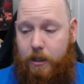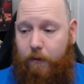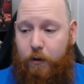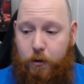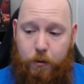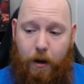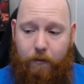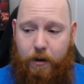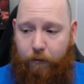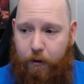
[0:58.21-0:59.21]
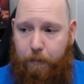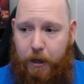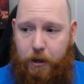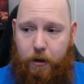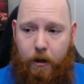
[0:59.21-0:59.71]
If you do have a different
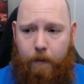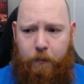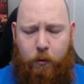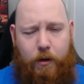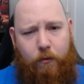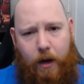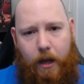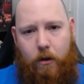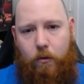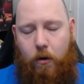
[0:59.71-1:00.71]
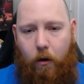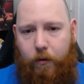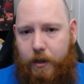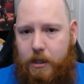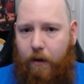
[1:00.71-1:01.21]
opinion or a different outlook on
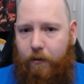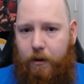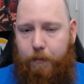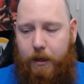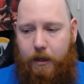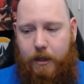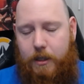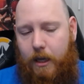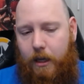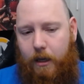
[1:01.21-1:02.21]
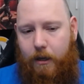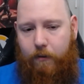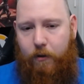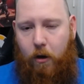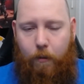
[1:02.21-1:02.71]
these Covenant abilities,
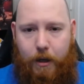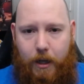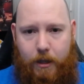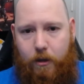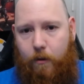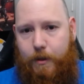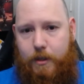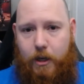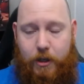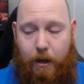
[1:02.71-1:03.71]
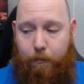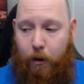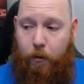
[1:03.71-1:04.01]
leave a comment in the comment section down below,